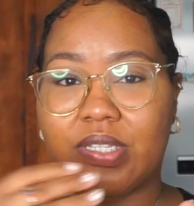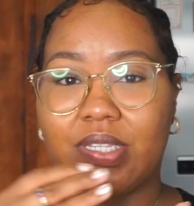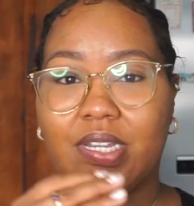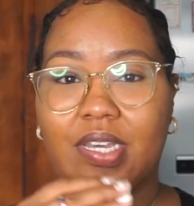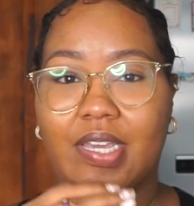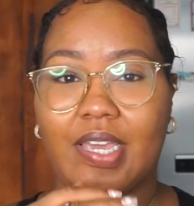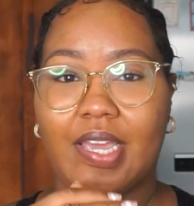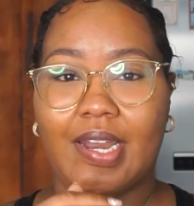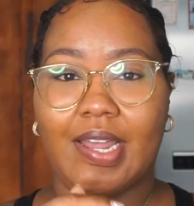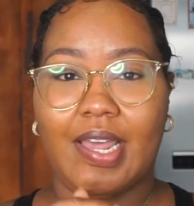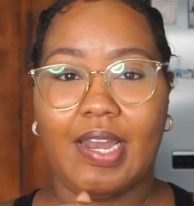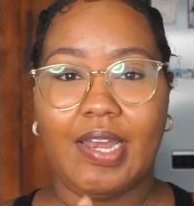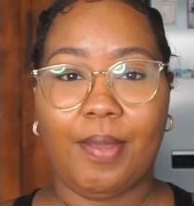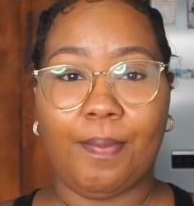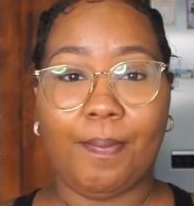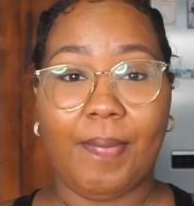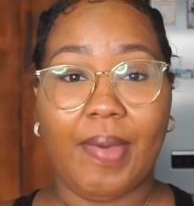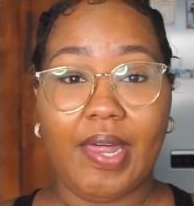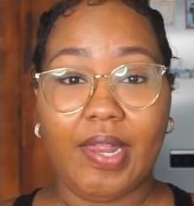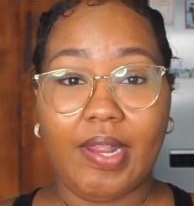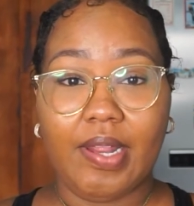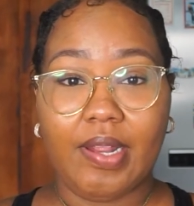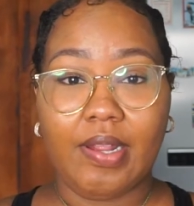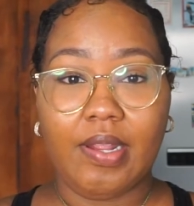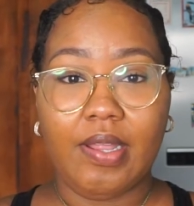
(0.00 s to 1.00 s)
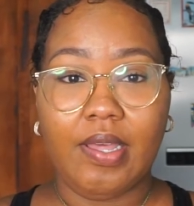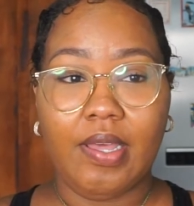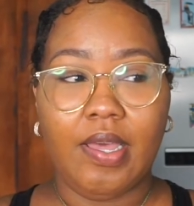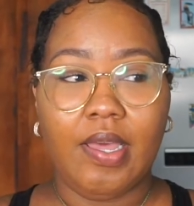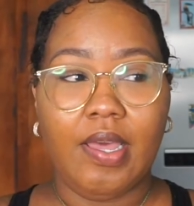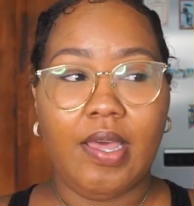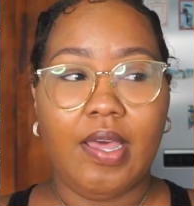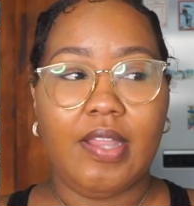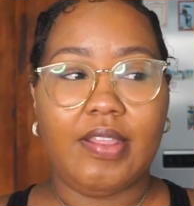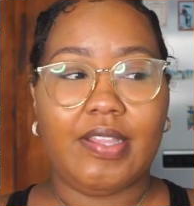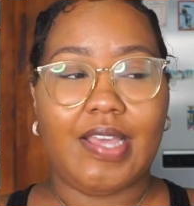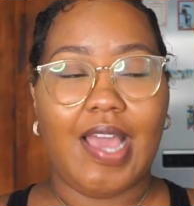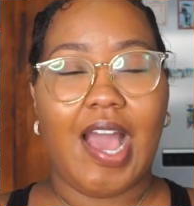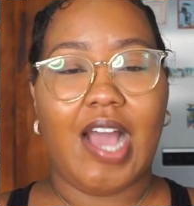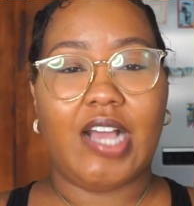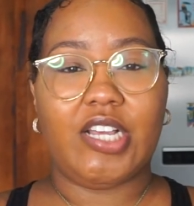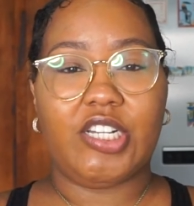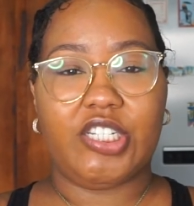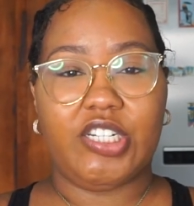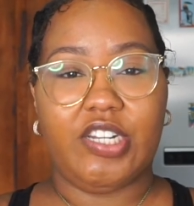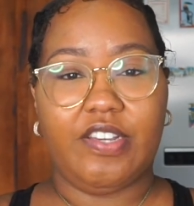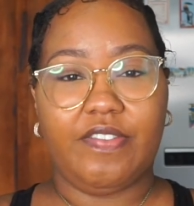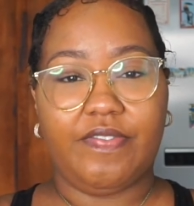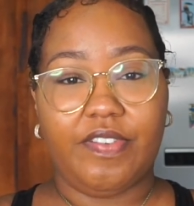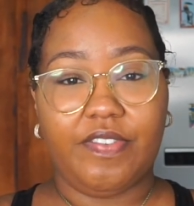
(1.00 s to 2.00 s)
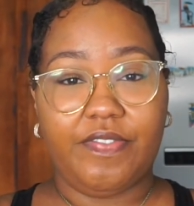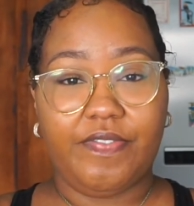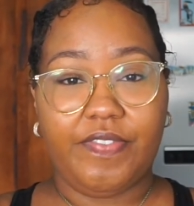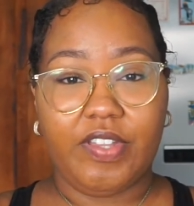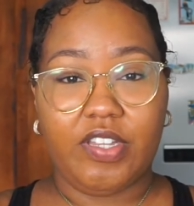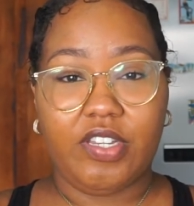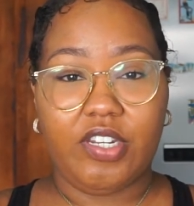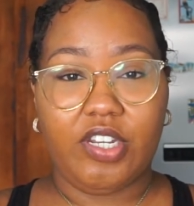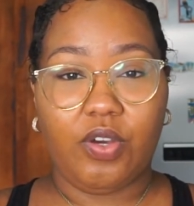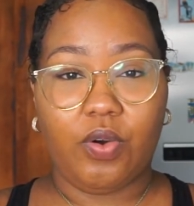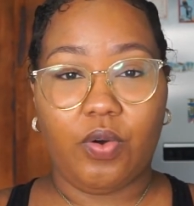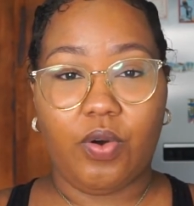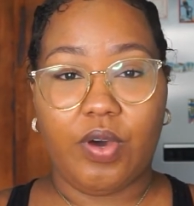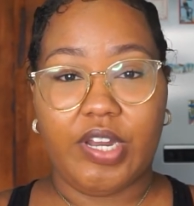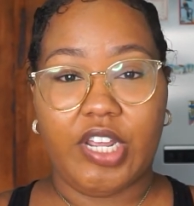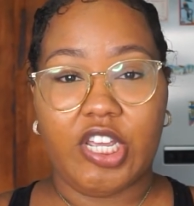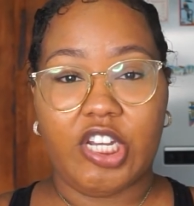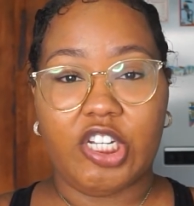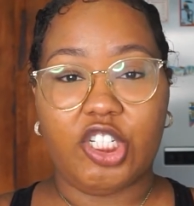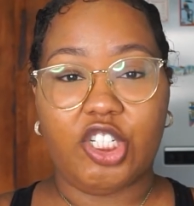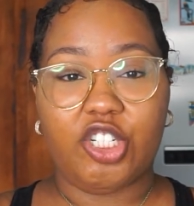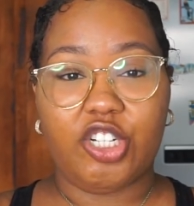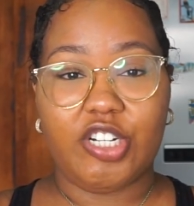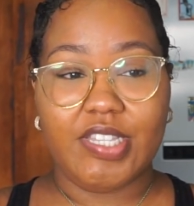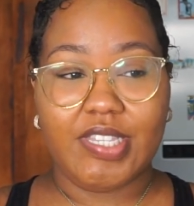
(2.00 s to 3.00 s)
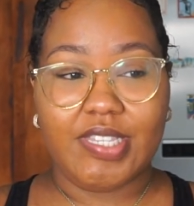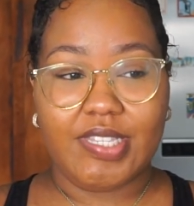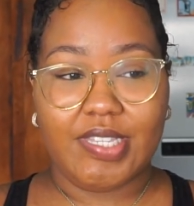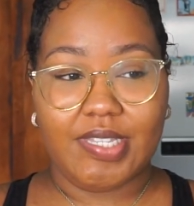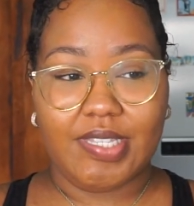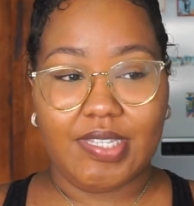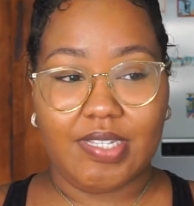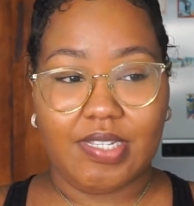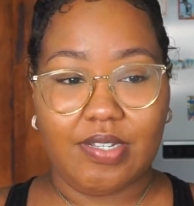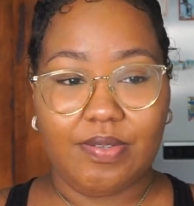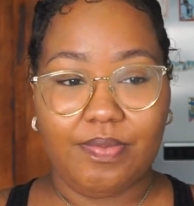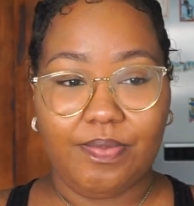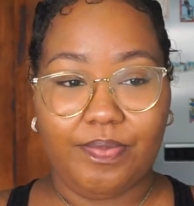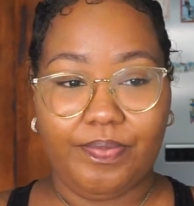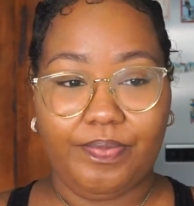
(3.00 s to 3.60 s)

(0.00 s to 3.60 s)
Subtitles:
looking at the bill, they actually fulfilled the order in Trinidad.